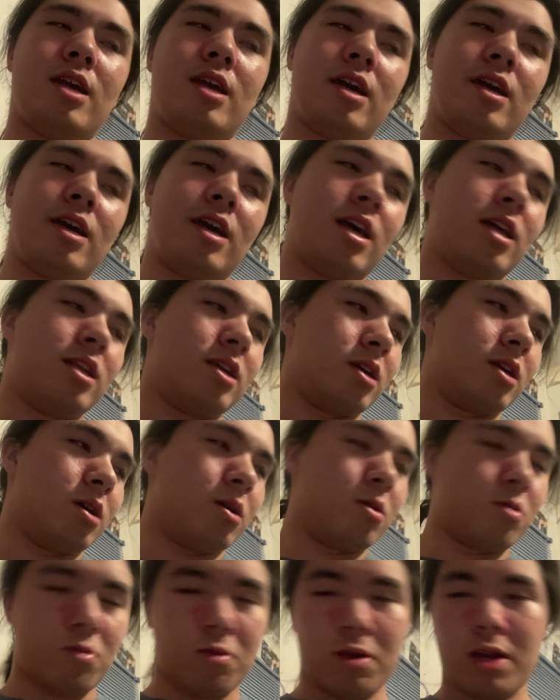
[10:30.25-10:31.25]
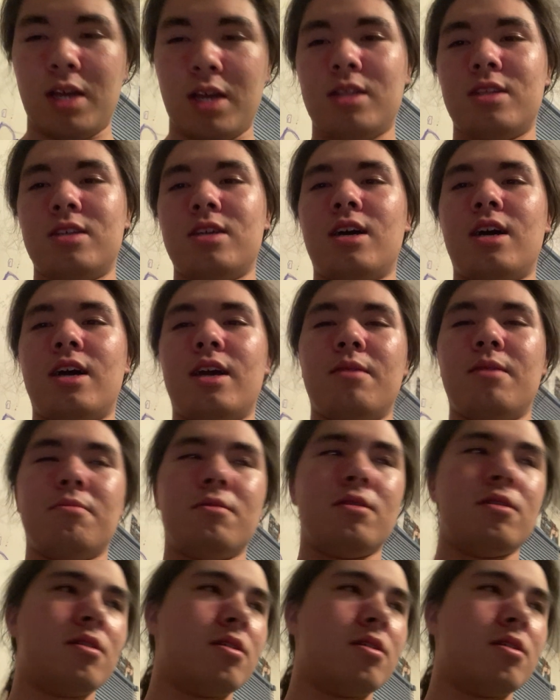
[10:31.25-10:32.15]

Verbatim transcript: I had a great time.